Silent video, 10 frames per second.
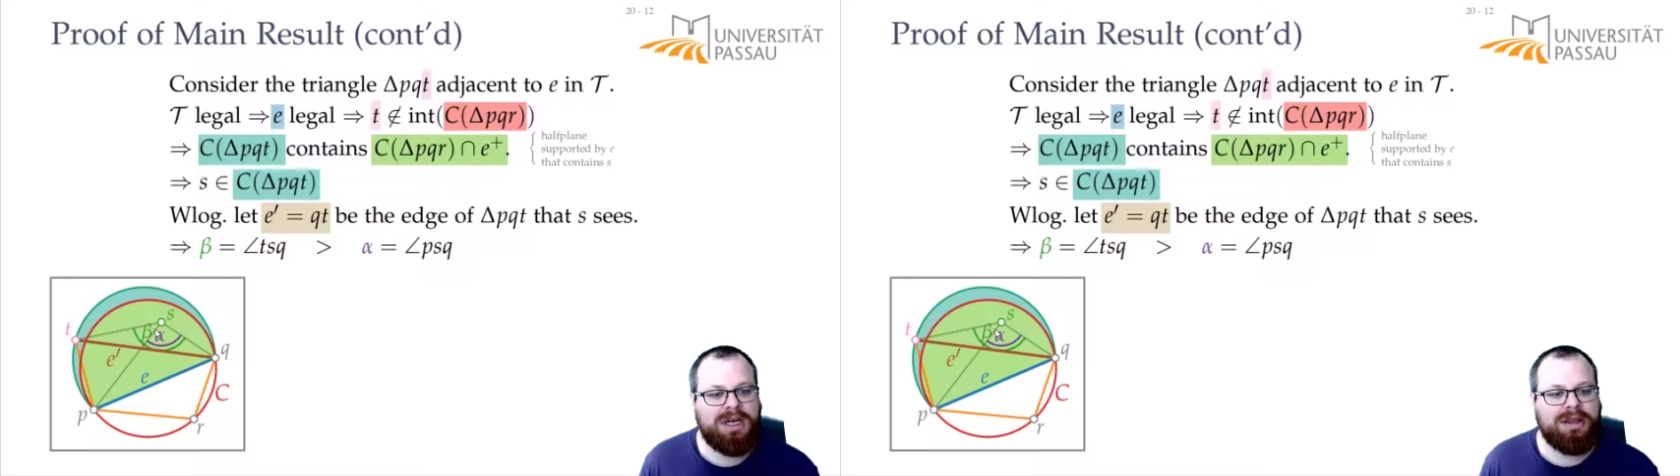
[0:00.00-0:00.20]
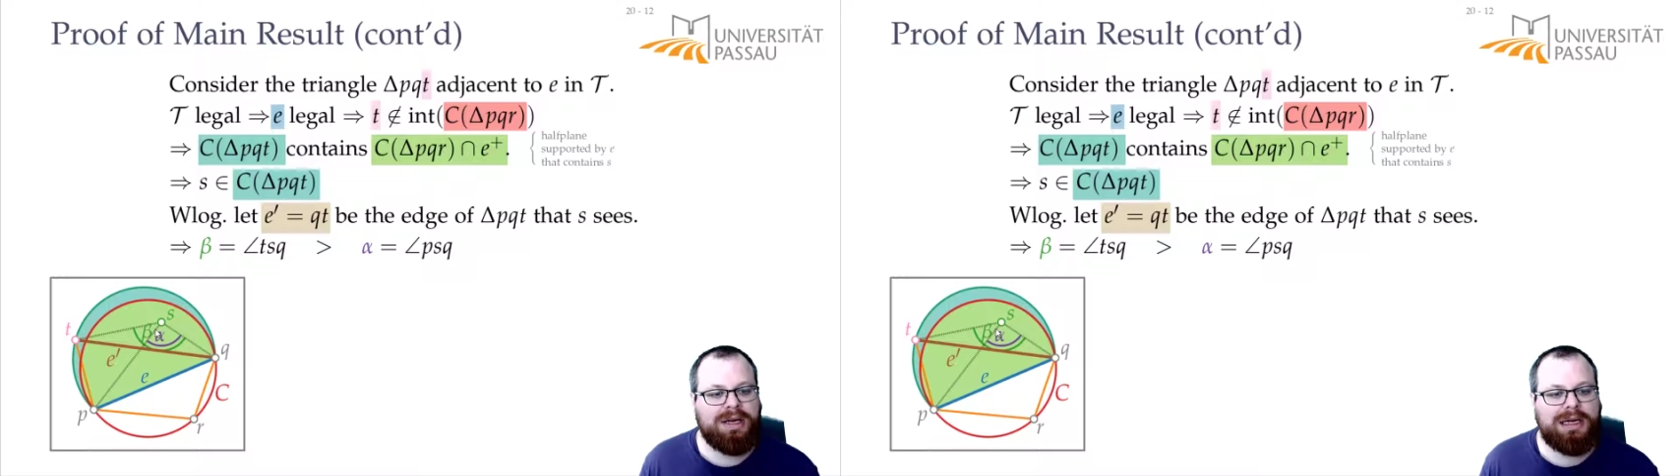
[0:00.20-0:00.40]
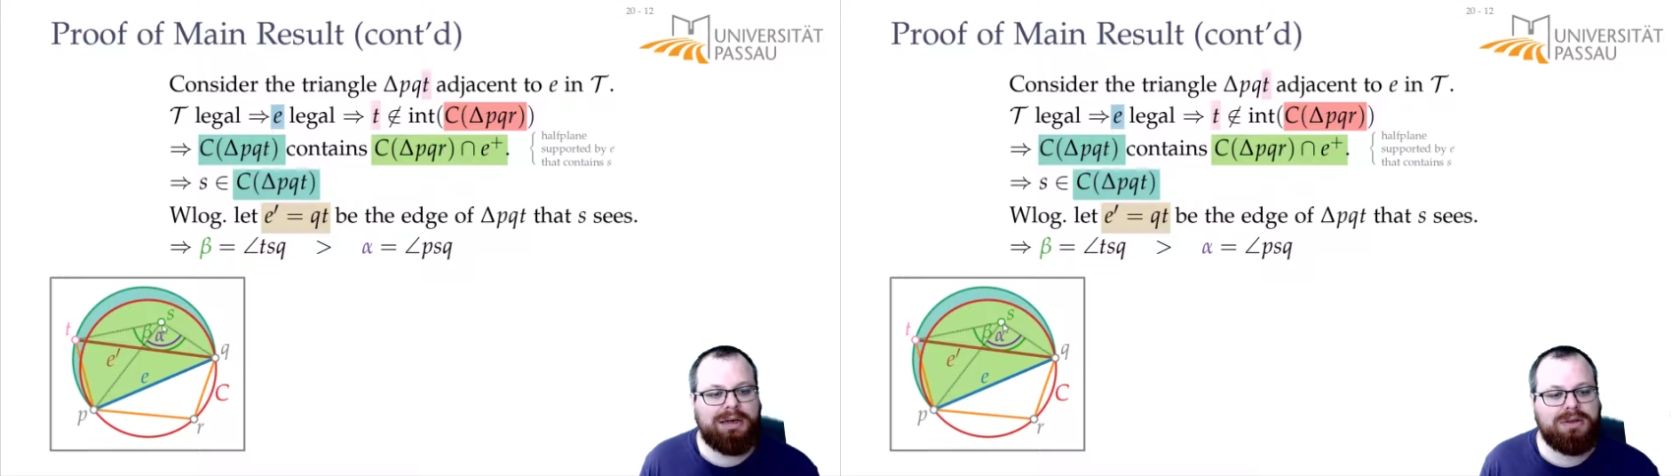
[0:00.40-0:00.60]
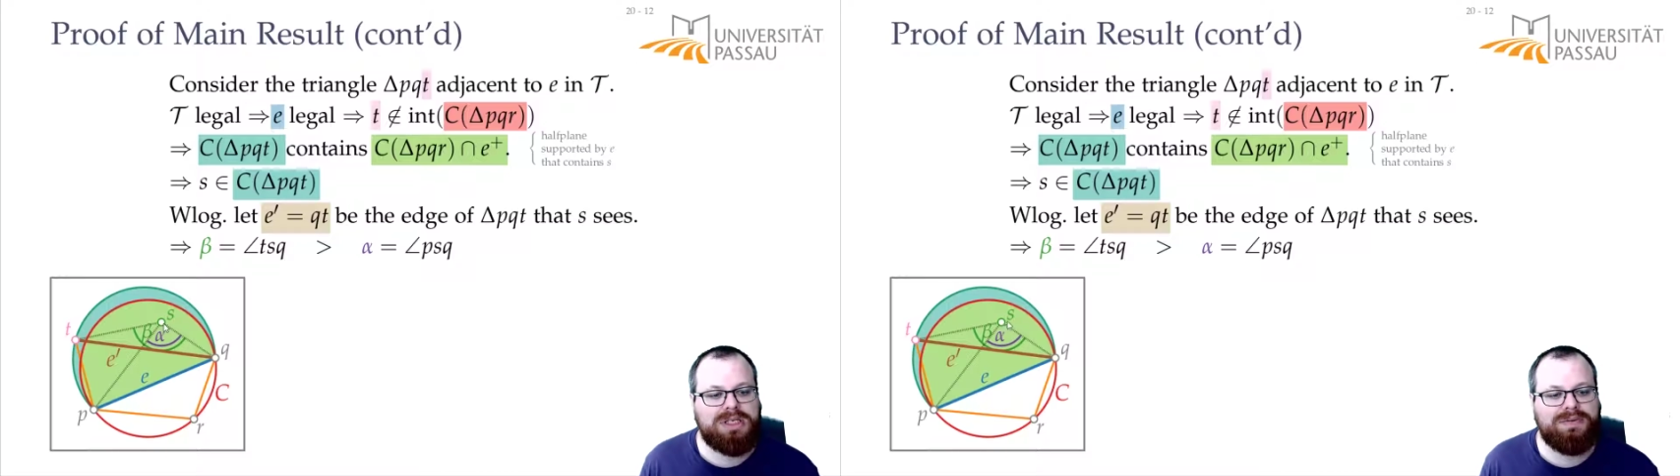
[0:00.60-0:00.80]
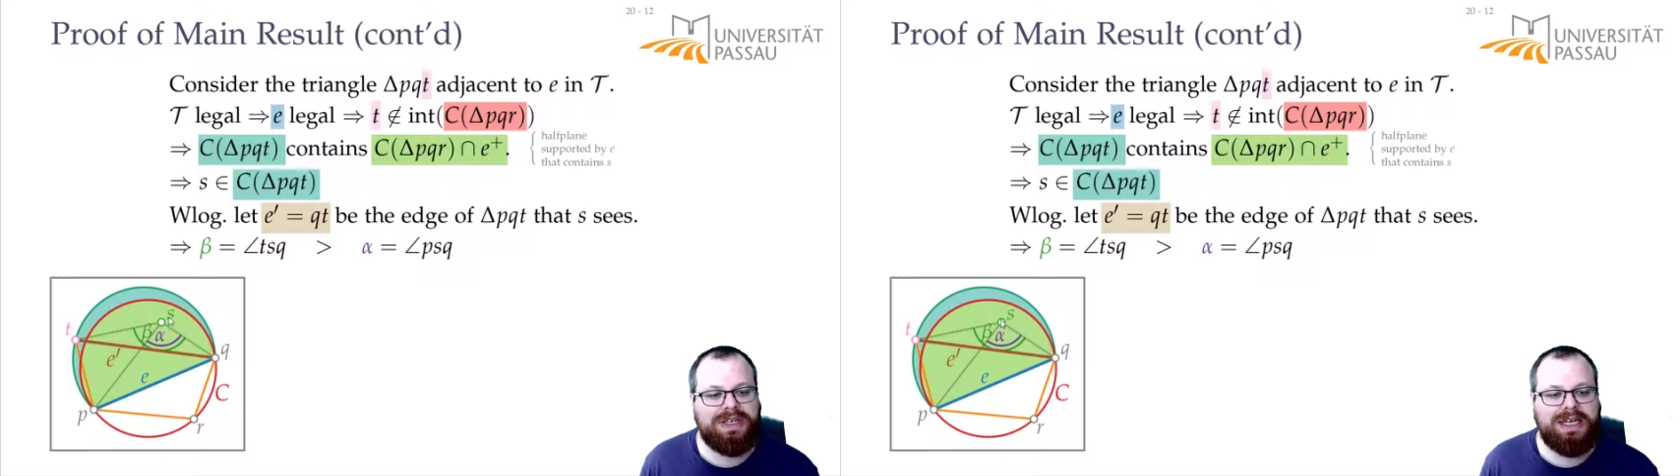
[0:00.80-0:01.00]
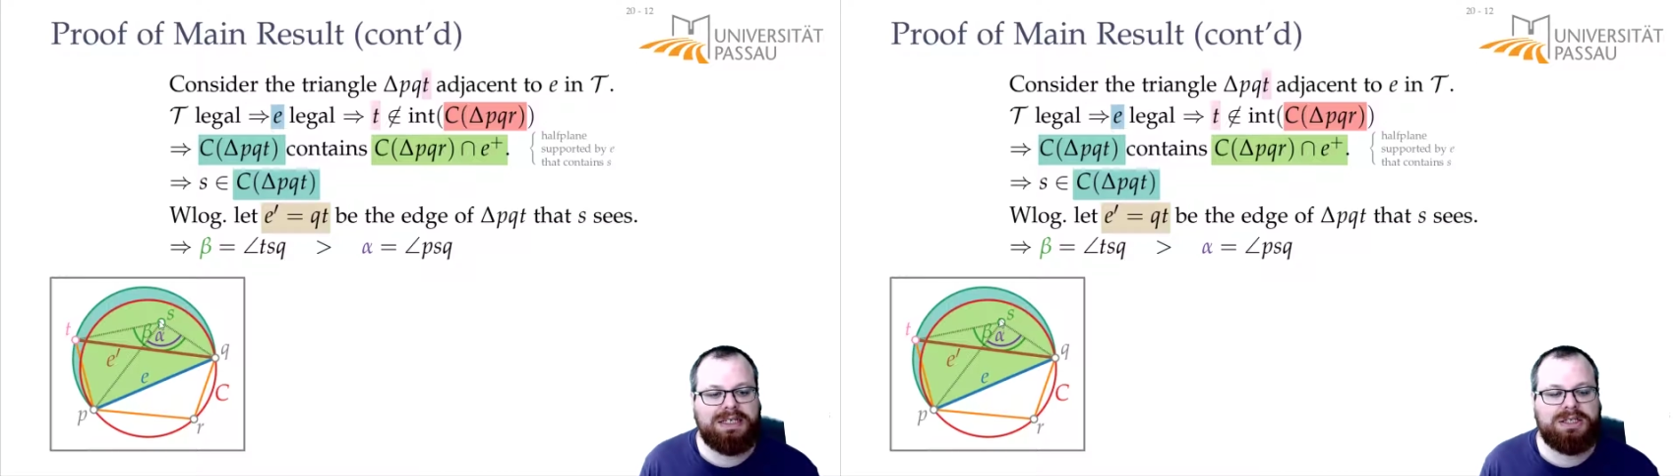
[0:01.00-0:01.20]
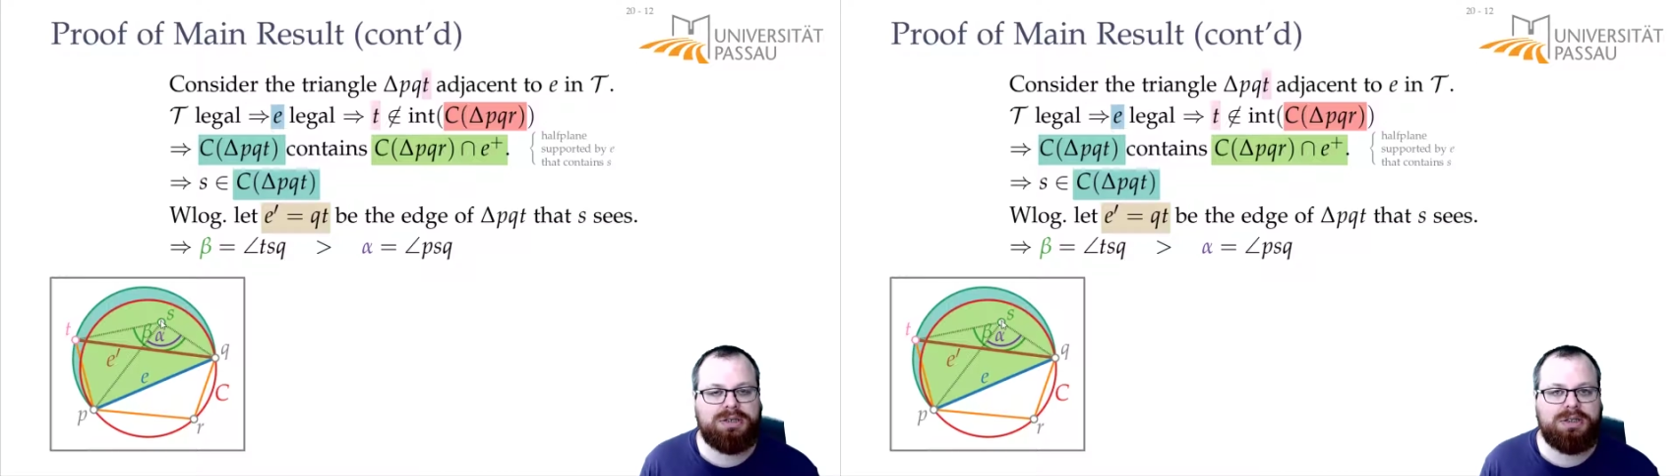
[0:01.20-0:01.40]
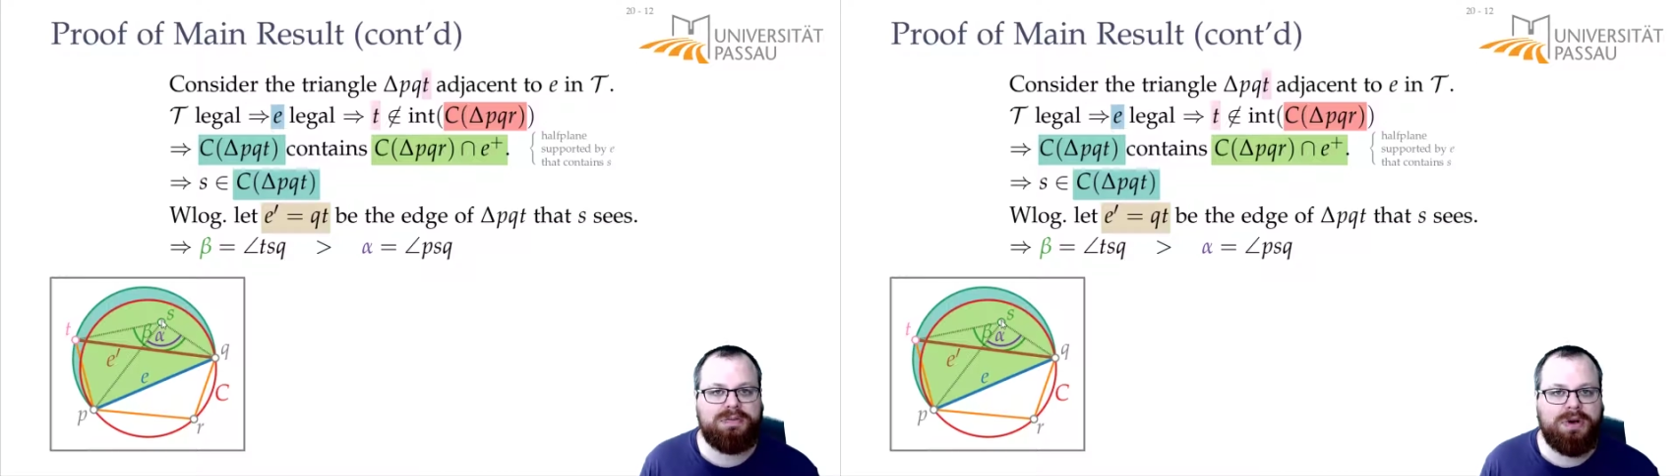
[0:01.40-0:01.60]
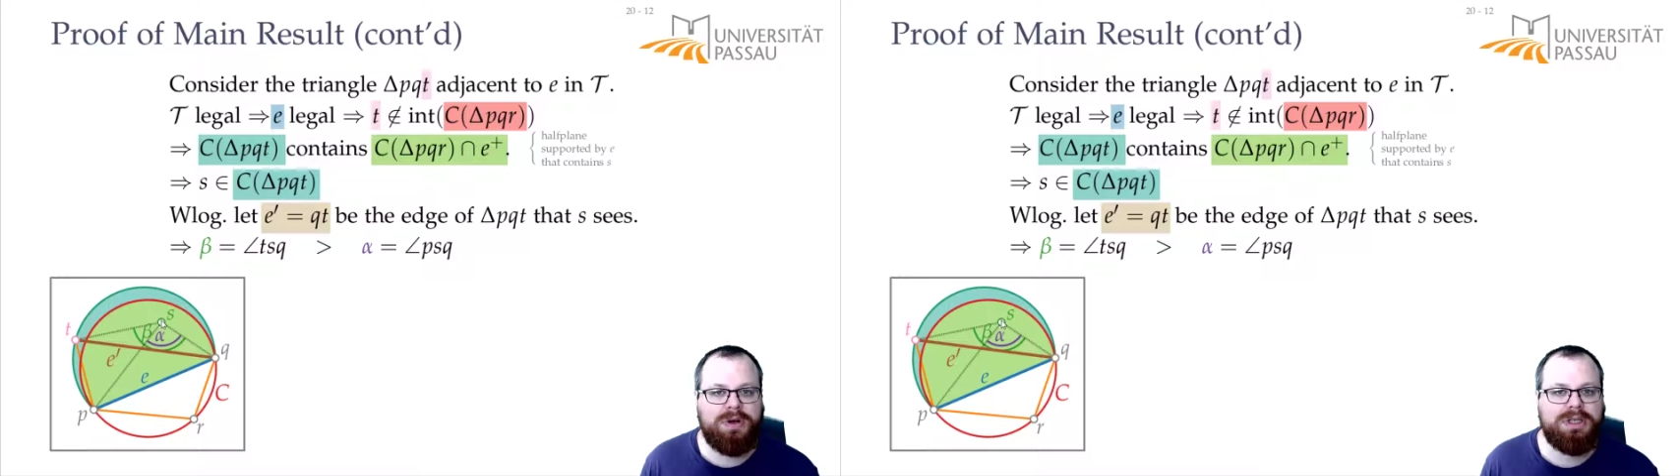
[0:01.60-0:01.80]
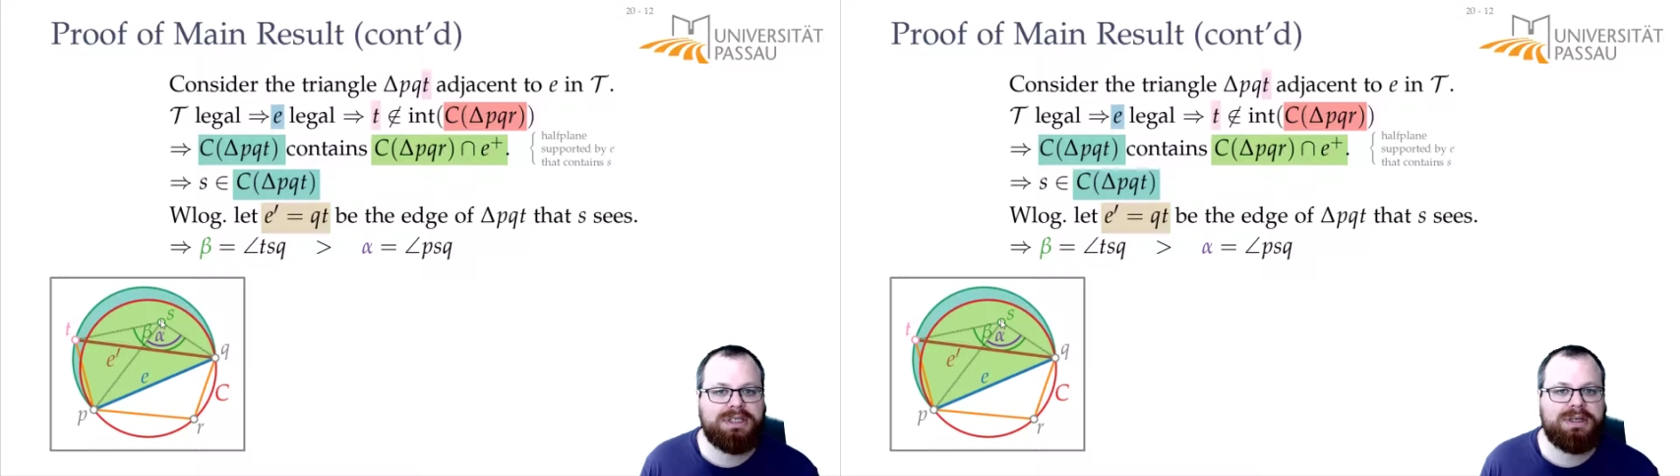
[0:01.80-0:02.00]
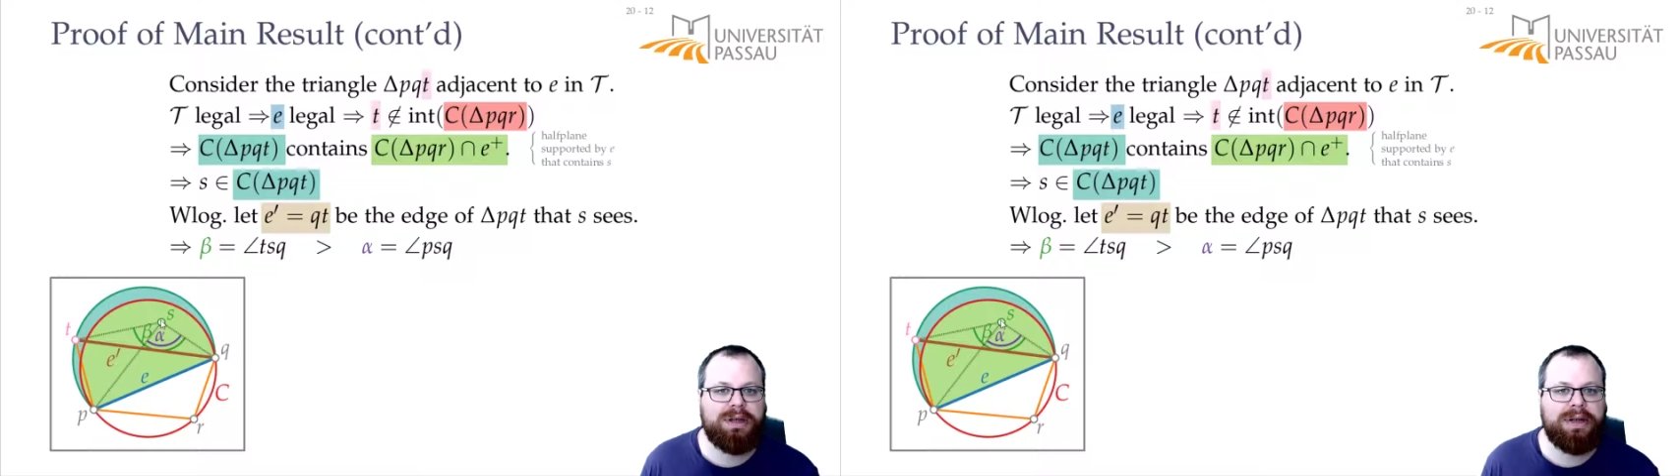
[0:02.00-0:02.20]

and the closer we get to the point,